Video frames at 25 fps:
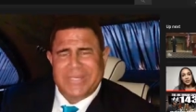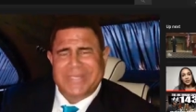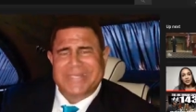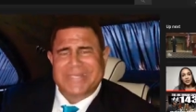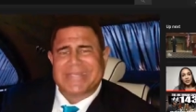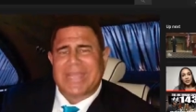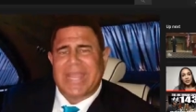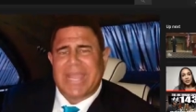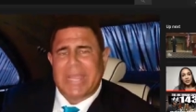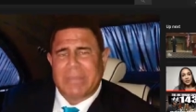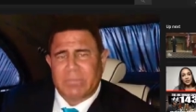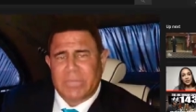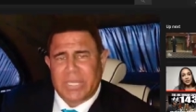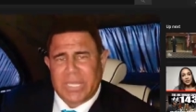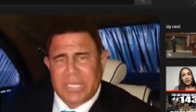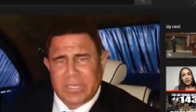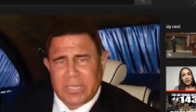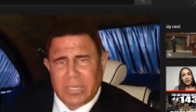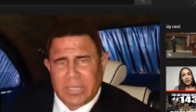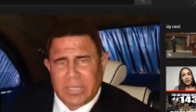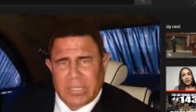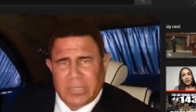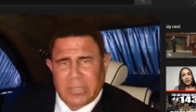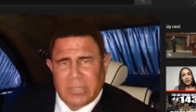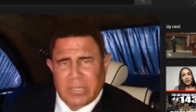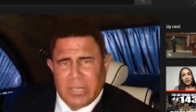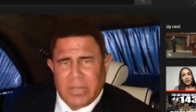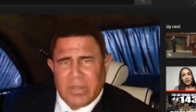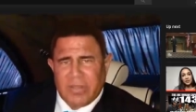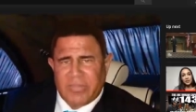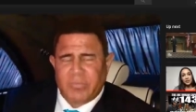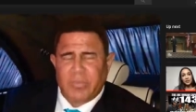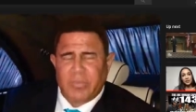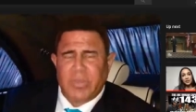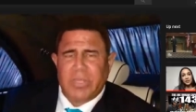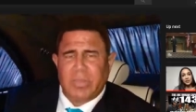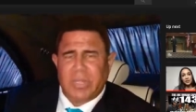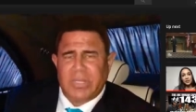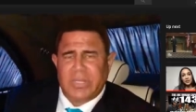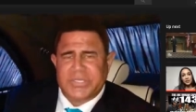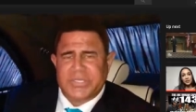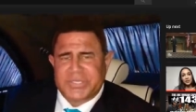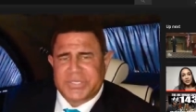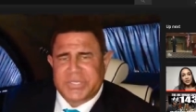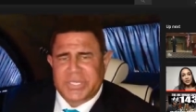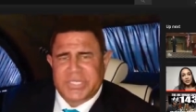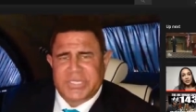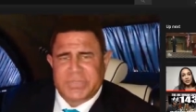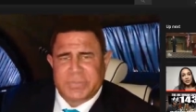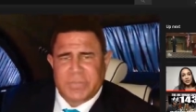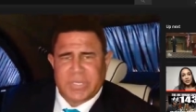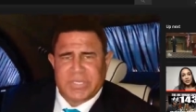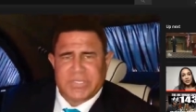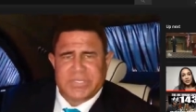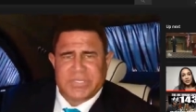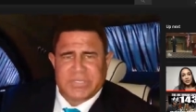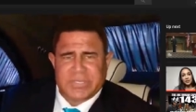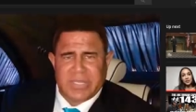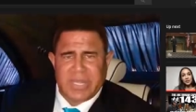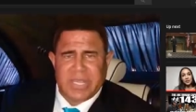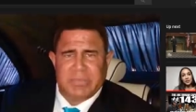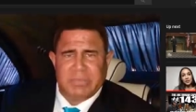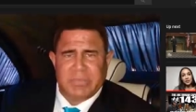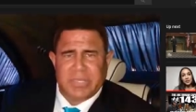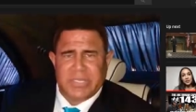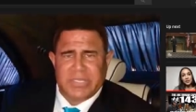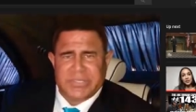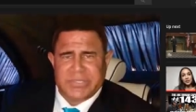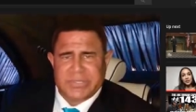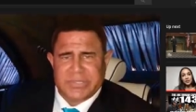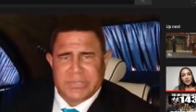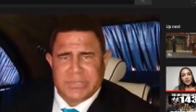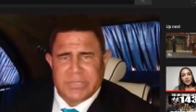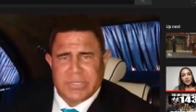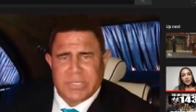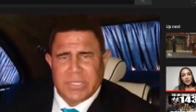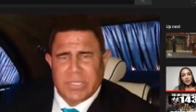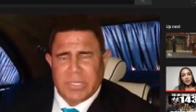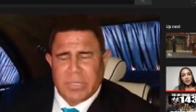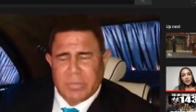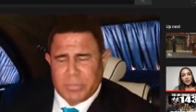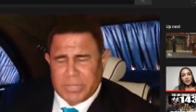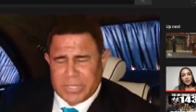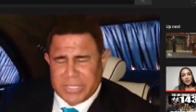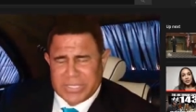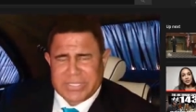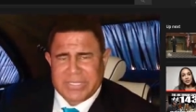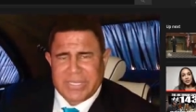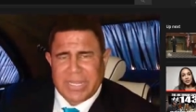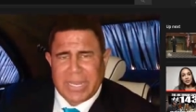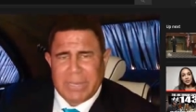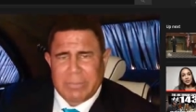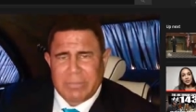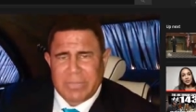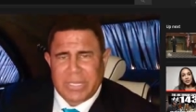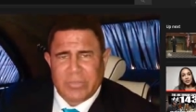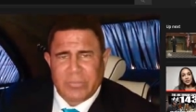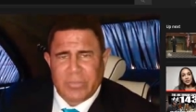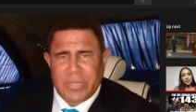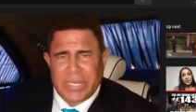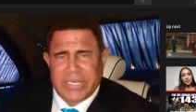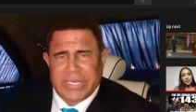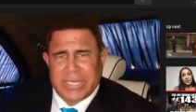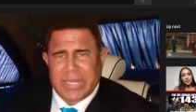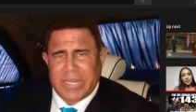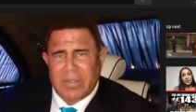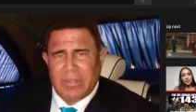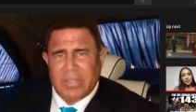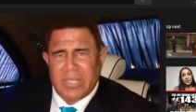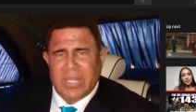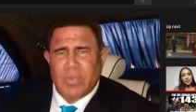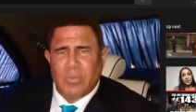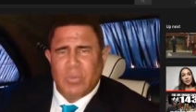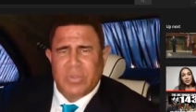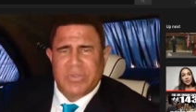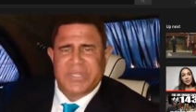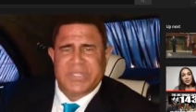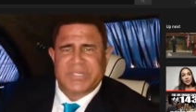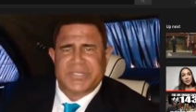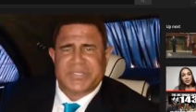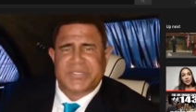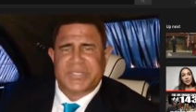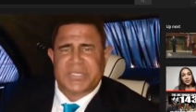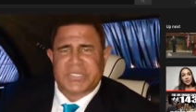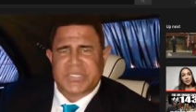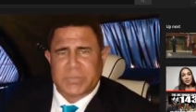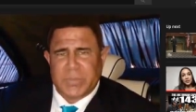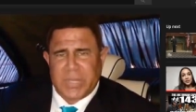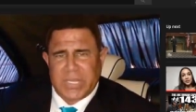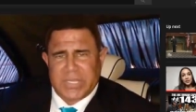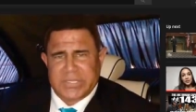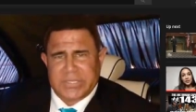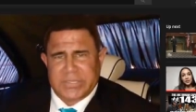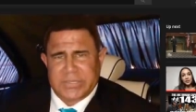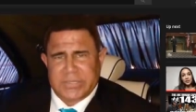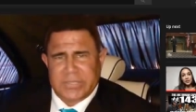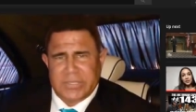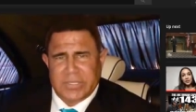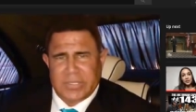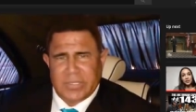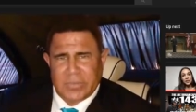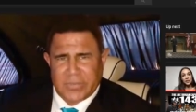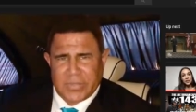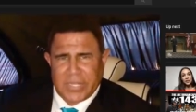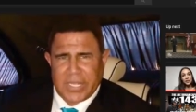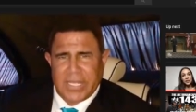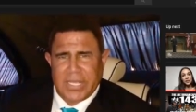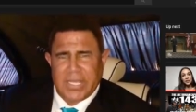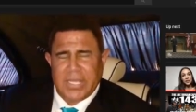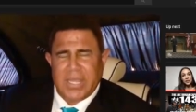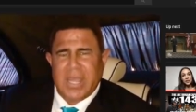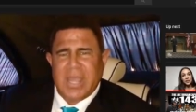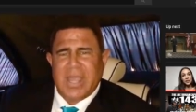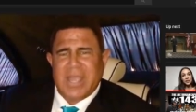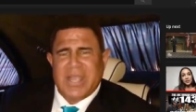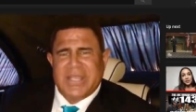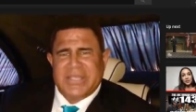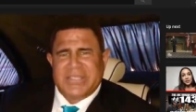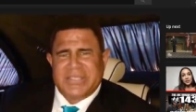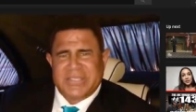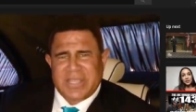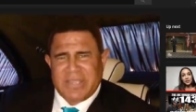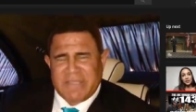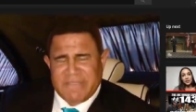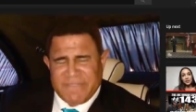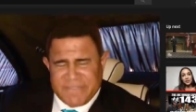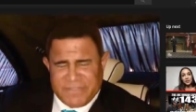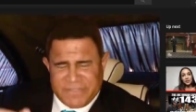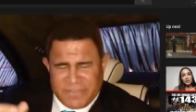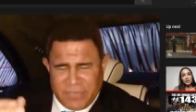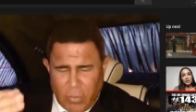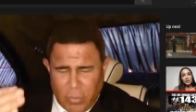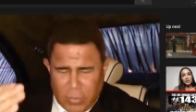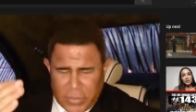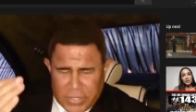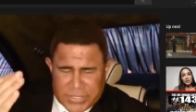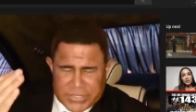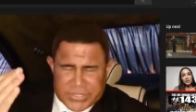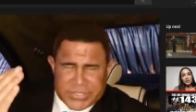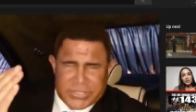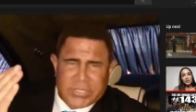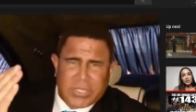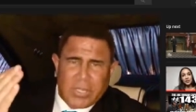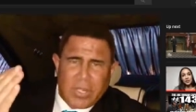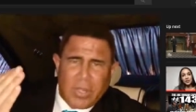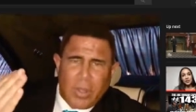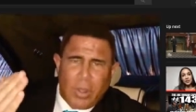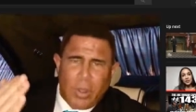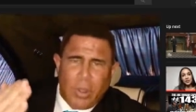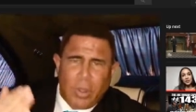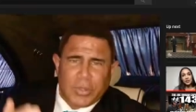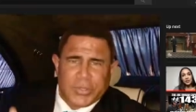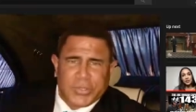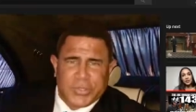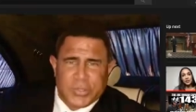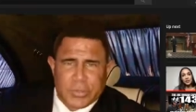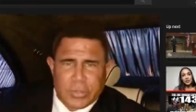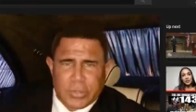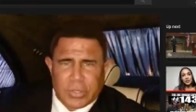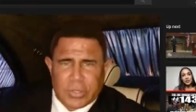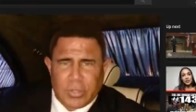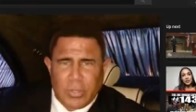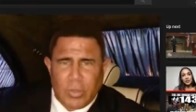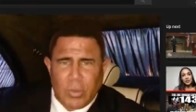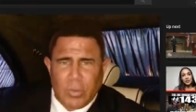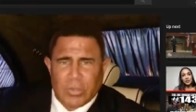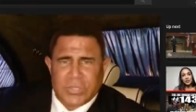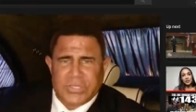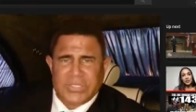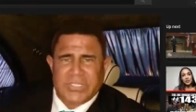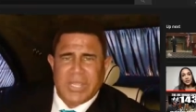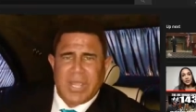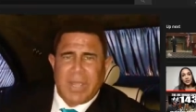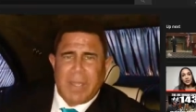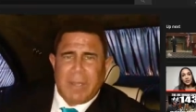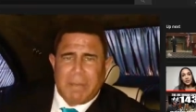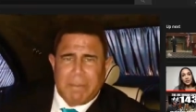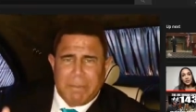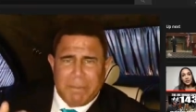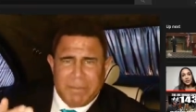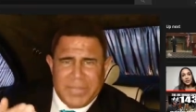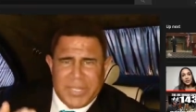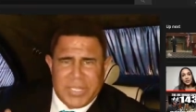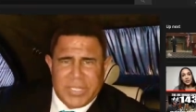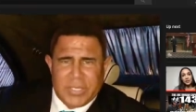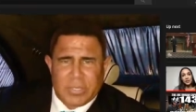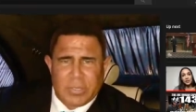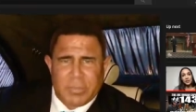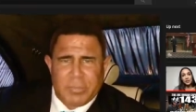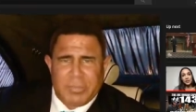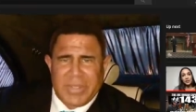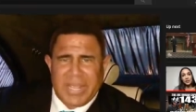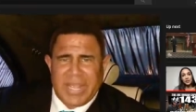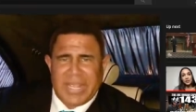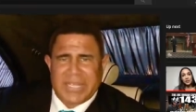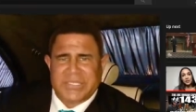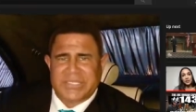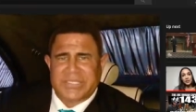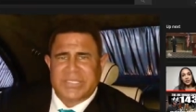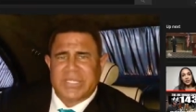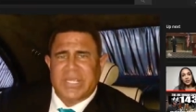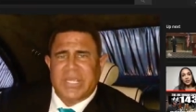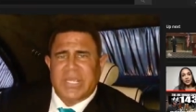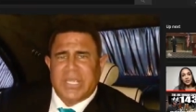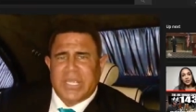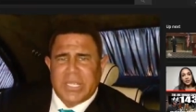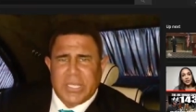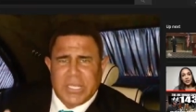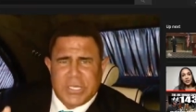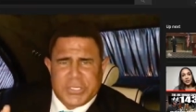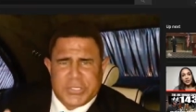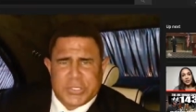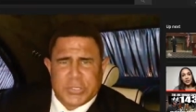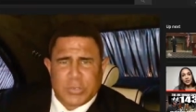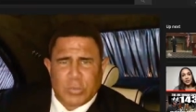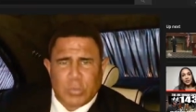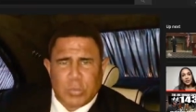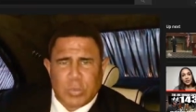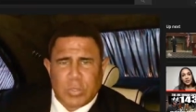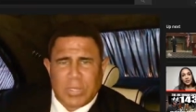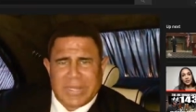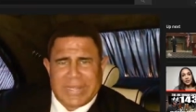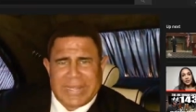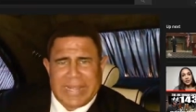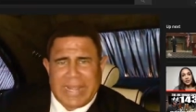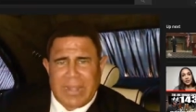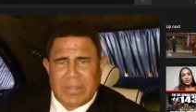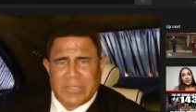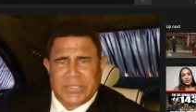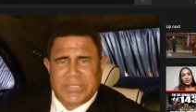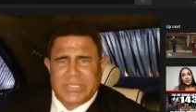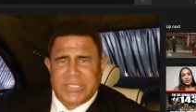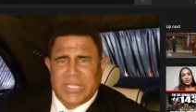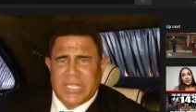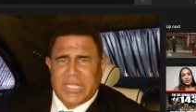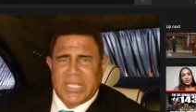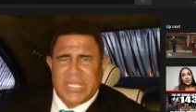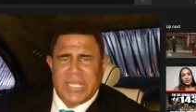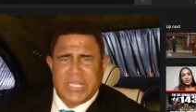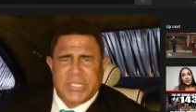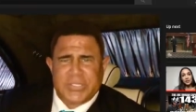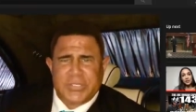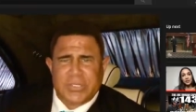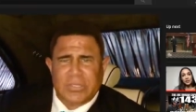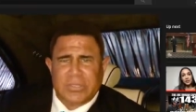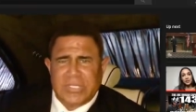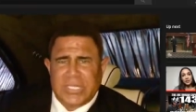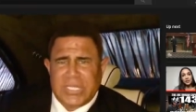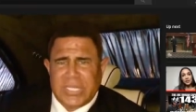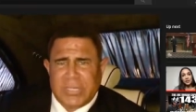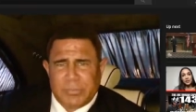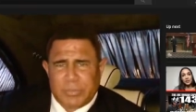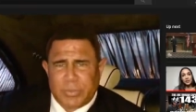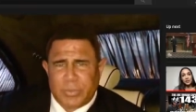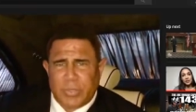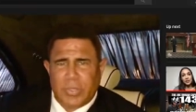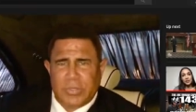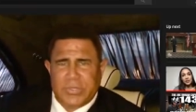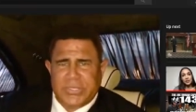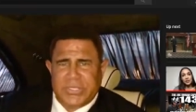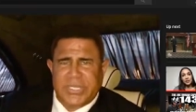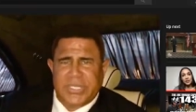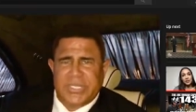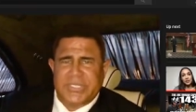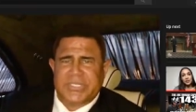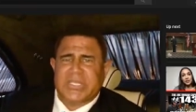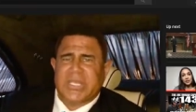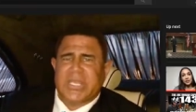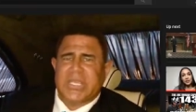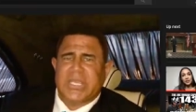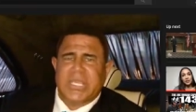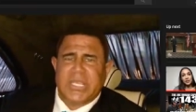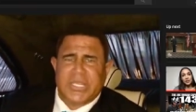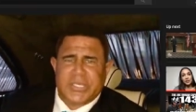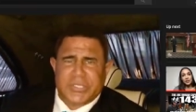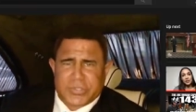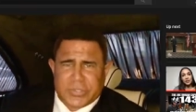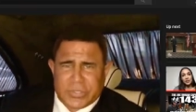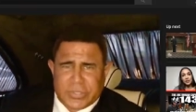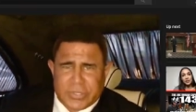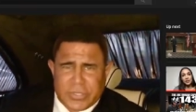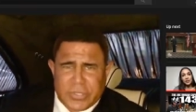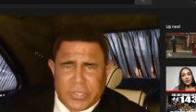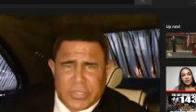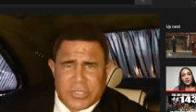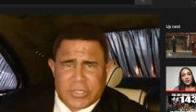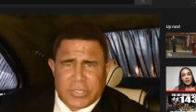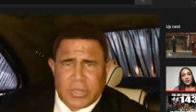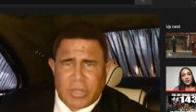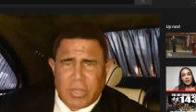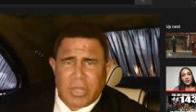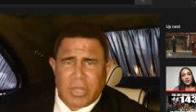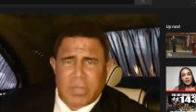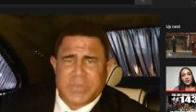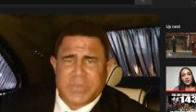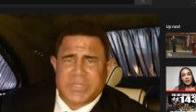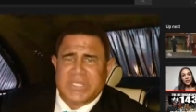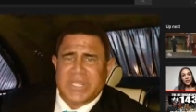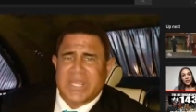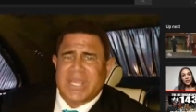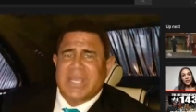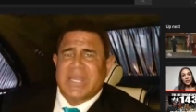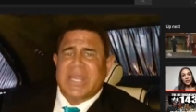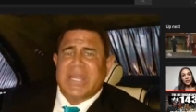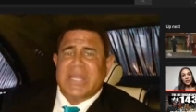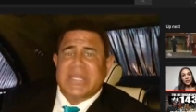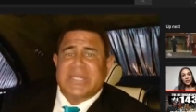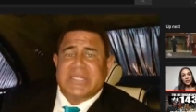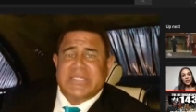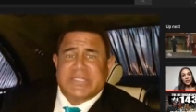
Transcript: And put a timeline on it three months, six months, nine months. Put a timeline. Five minutes. Within six months. Okay. Okay. Stay six months. On your goals, be your best. Hit your workouts. Eat your lean proteins. Eat your good carbs.